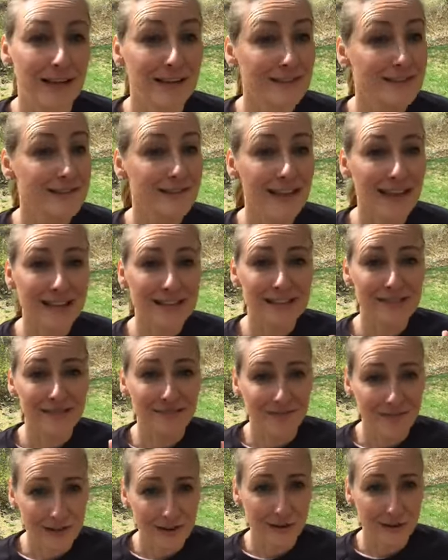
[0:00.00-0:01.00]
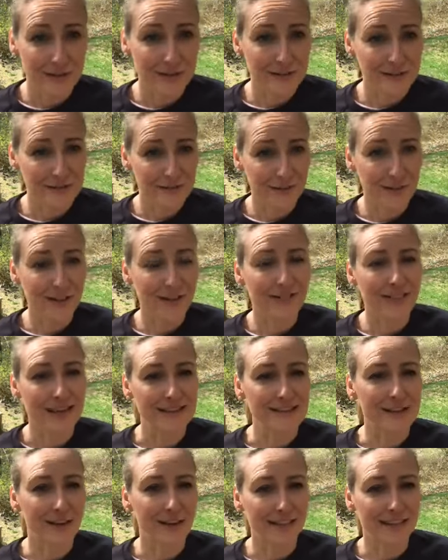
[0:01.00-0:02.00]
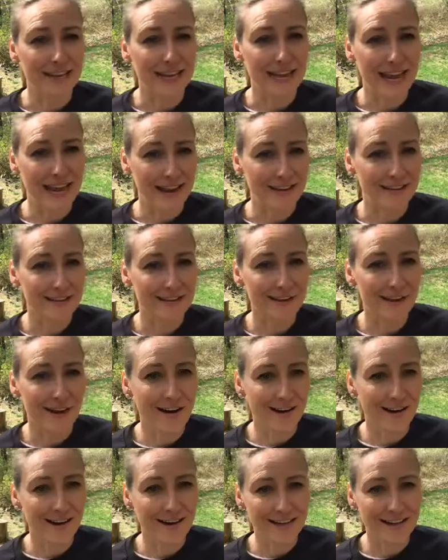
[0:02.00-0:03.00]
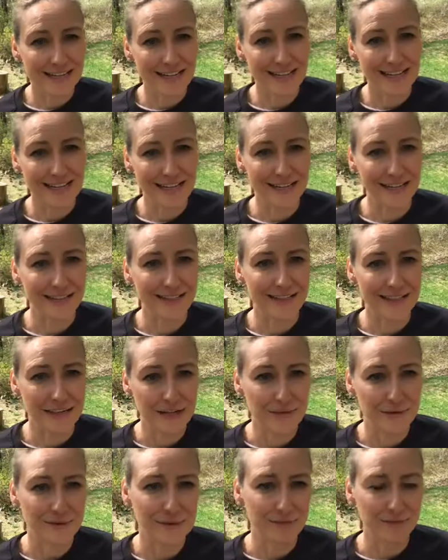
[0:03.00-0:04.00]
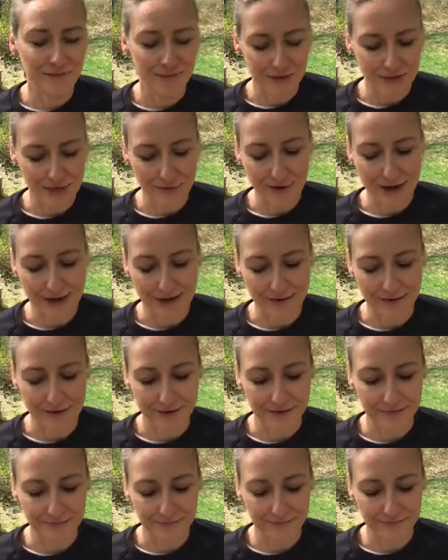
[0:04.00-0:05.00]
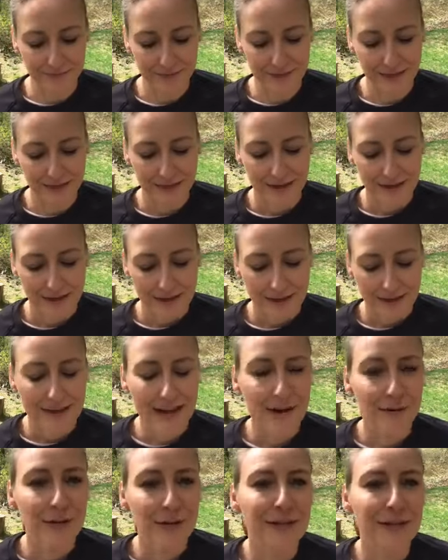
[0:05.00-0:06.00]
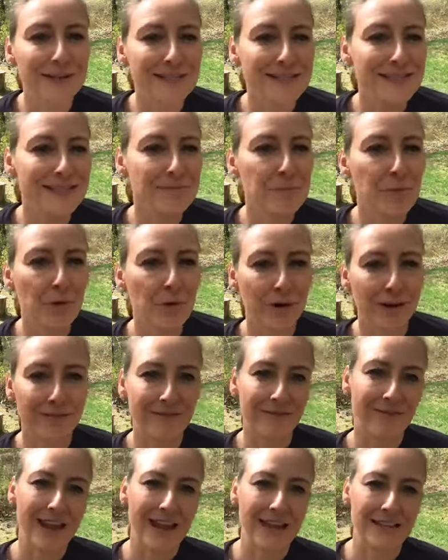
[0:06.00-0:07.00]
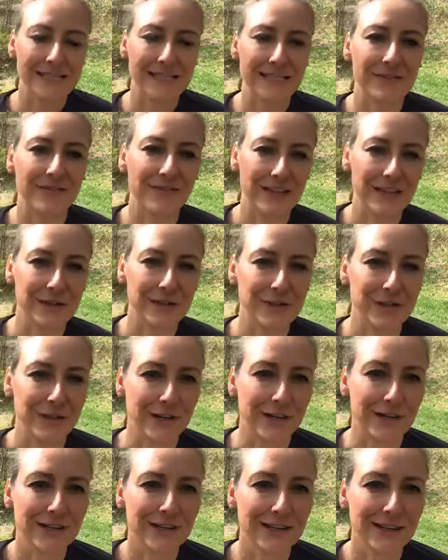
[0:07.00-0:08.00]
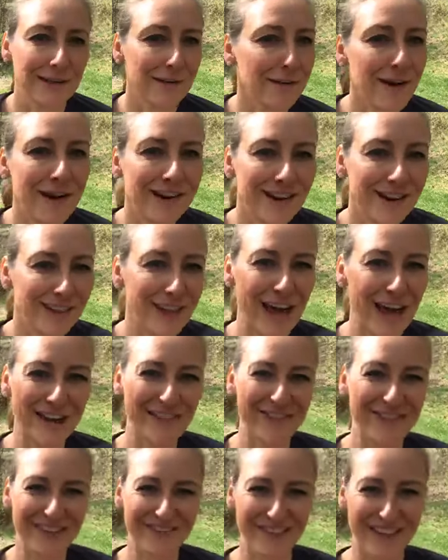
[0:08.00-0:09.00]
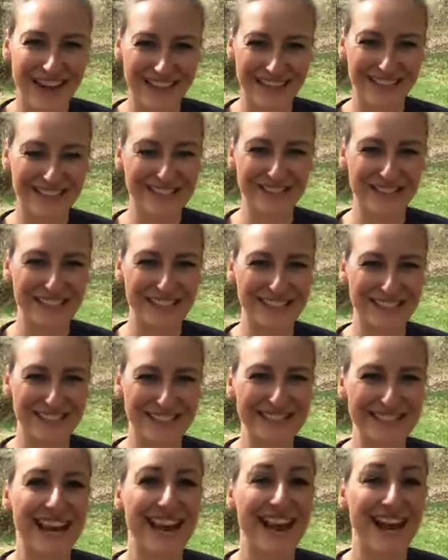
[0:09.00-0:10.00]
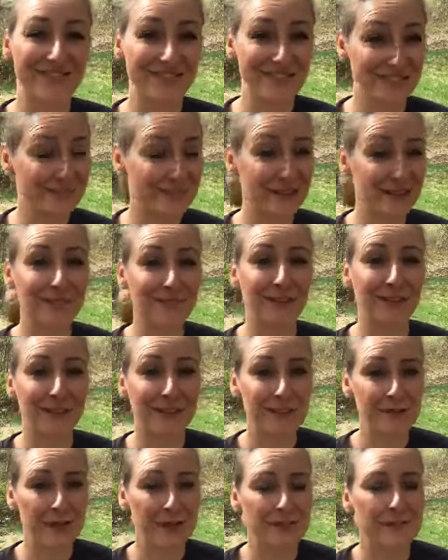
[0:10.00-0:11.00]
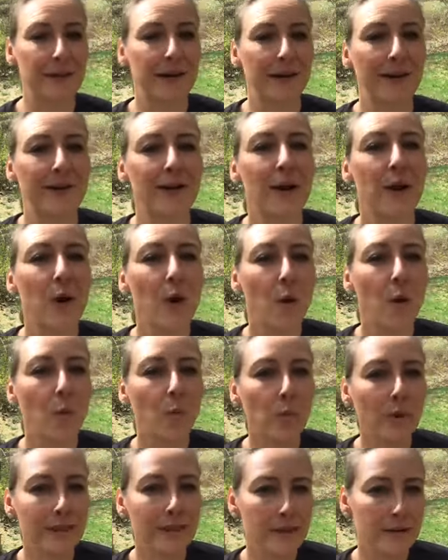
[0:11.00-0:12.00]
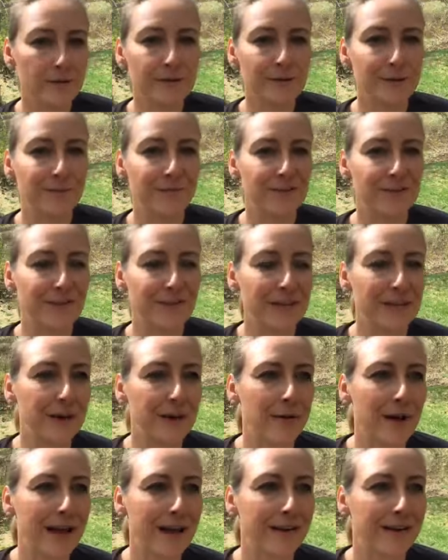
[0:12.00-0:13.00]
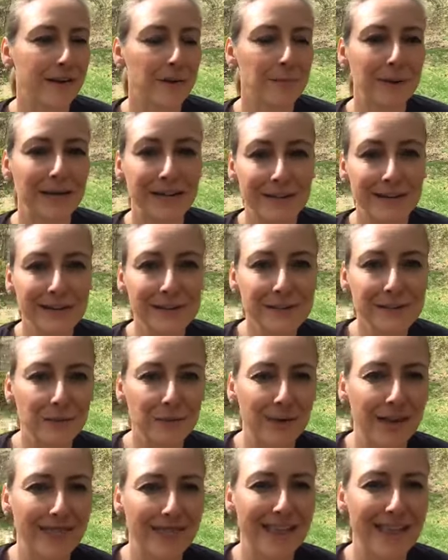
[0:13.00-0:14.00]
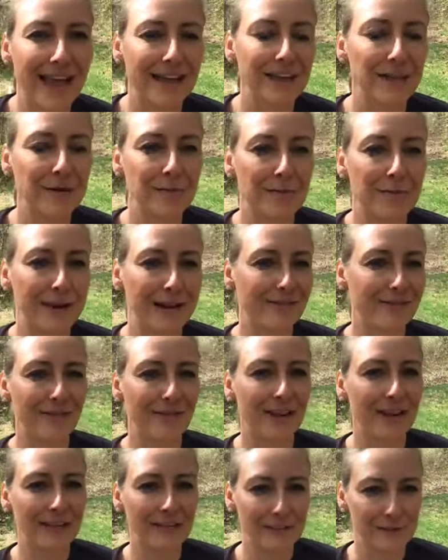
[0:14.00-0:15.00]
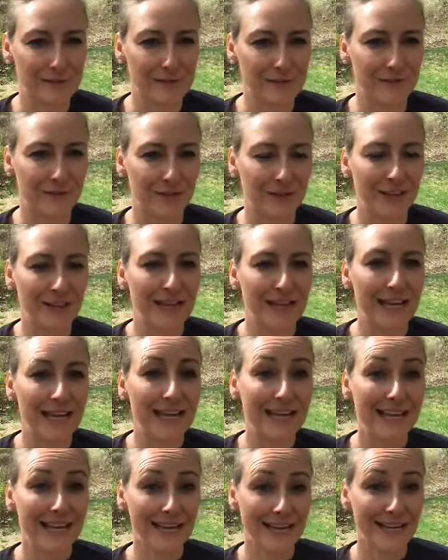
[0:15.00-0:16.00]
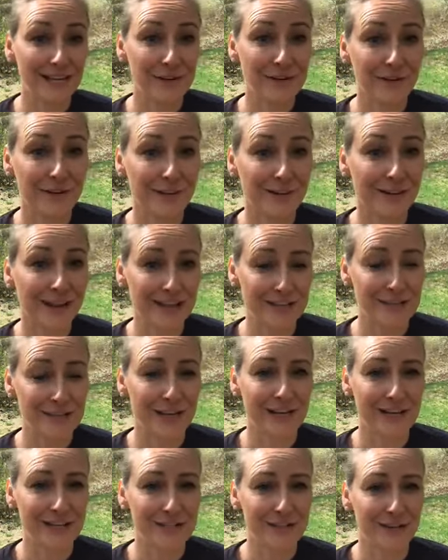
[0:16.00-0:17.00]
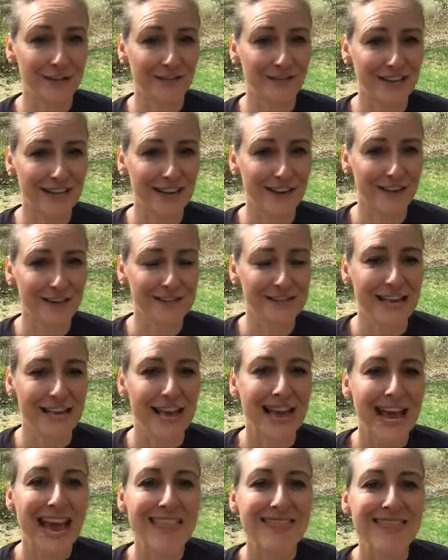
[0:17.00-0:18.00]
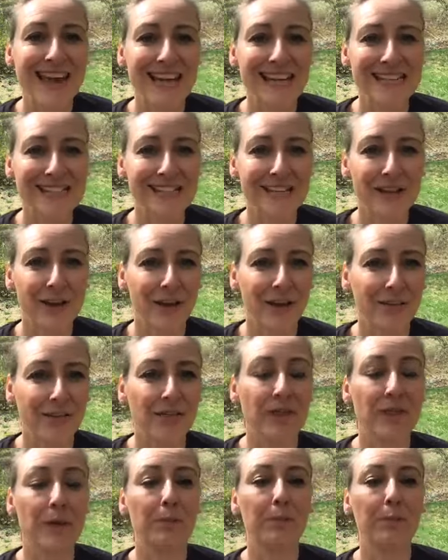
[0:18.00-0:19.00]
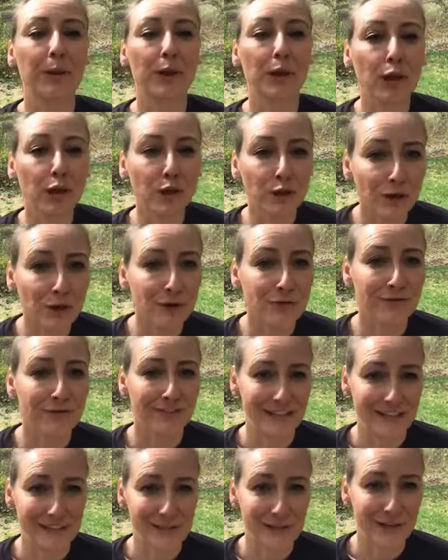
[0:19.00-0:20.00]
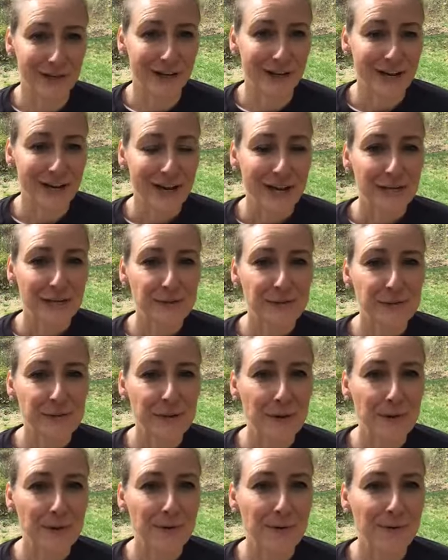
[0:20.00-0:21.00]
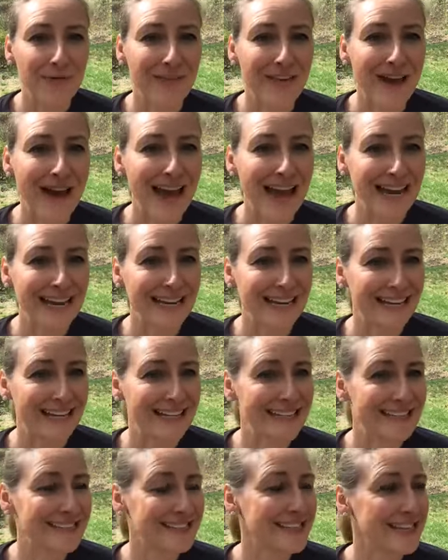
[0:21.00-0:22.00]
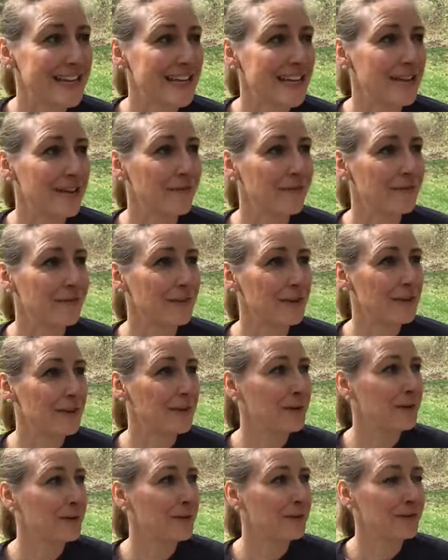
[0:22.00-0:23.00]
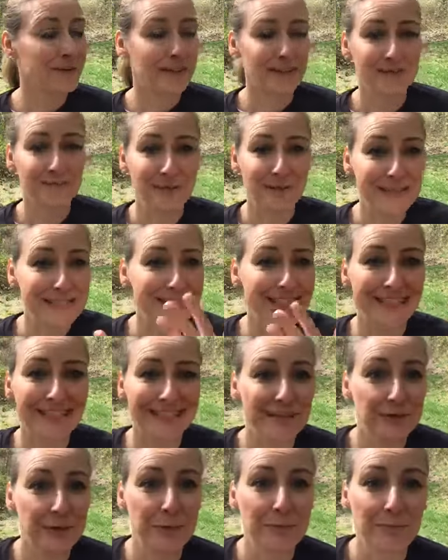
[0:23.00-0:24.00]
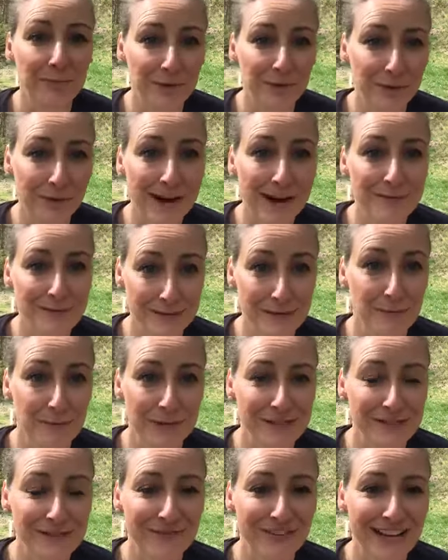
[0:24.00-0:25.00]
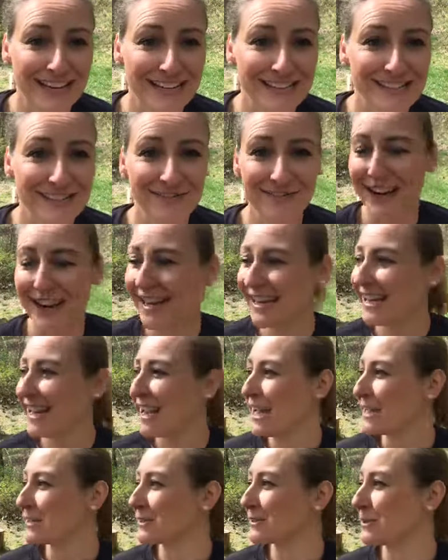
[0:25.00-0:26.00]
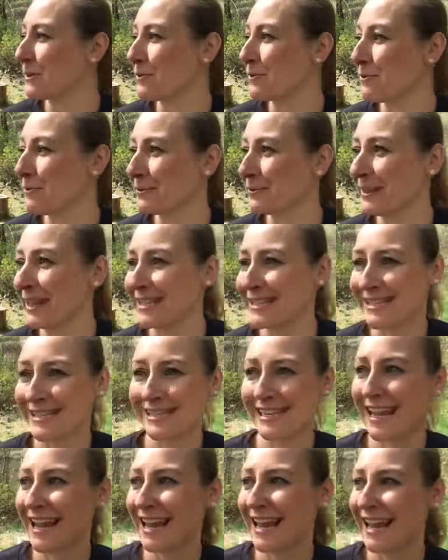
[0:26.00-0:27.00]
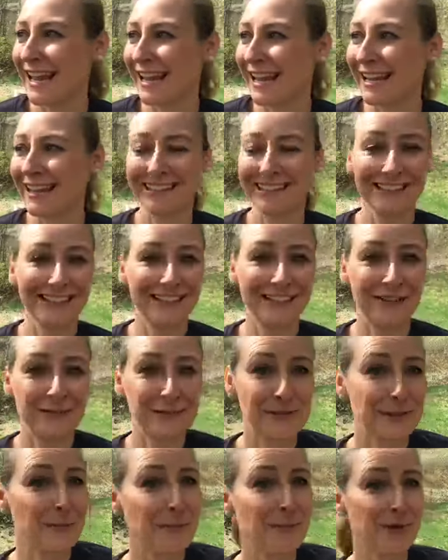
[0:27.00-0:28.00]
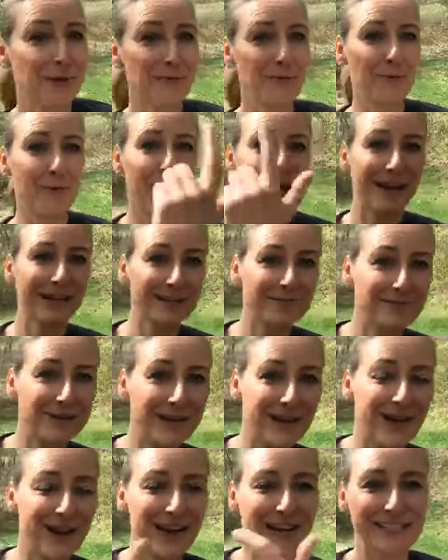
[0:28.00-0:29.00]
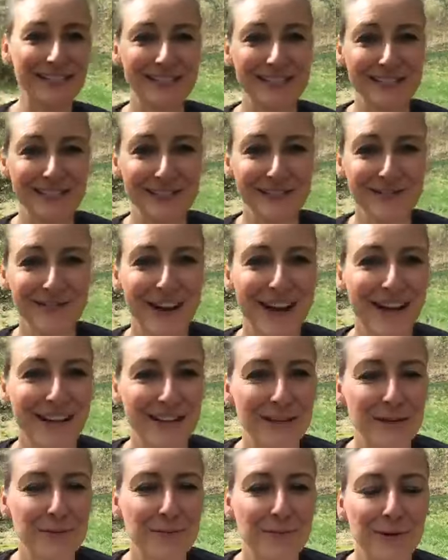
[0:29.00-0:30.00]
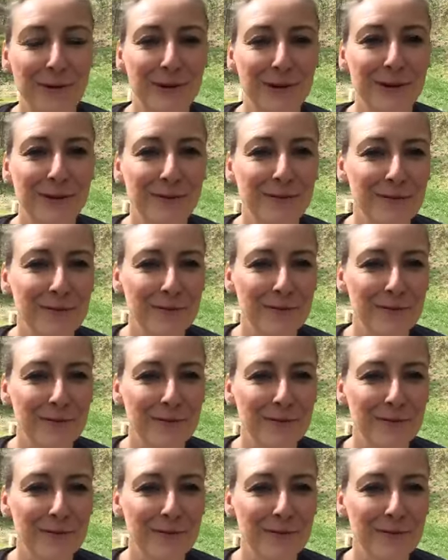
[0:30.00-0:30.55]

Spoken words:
So that's very useful. That's called the end card in the YouTube video editor. Now here's a more advanced feature. There aren't a lot of advanced features, I have to be fully transparent, with YouTube's video editor, but here's one that you might find useful in your educational videos, and that is called the blur feature. So that is basically you can blur out someone's face, right? So let's say someone walked behind you while you were